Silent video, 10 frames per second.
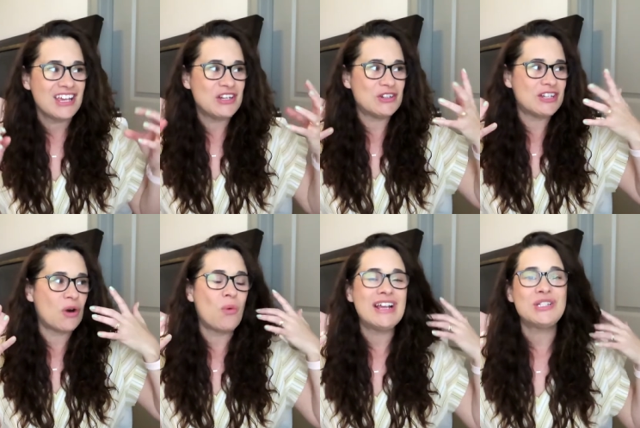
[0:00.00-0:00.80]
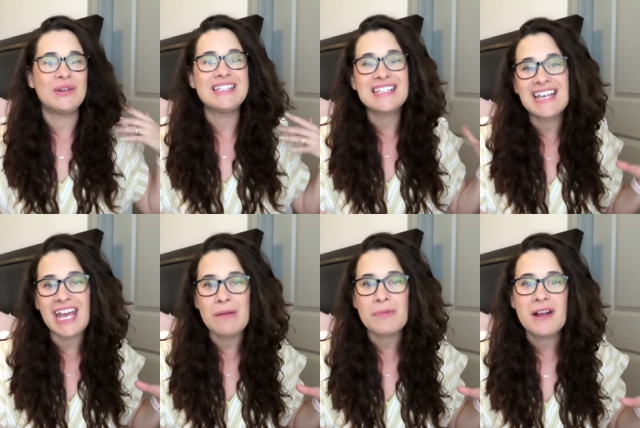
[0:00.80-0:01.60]
you know, a way to
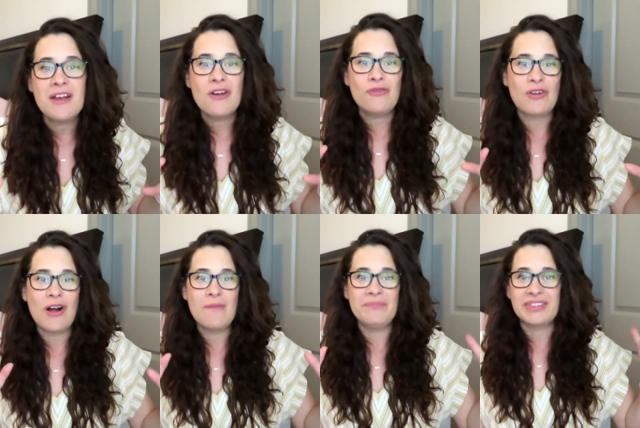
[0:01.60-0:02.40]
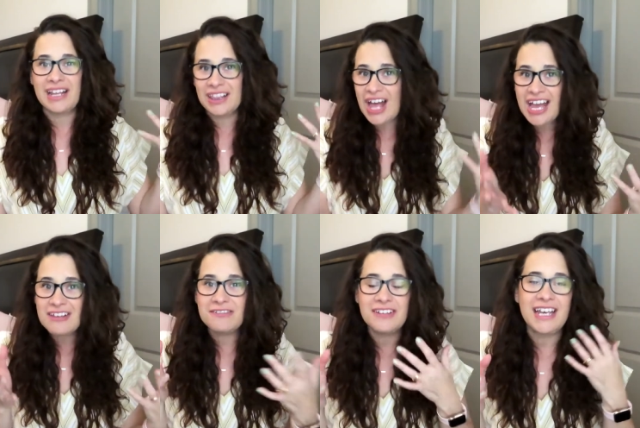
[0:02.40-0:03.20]
escape from life,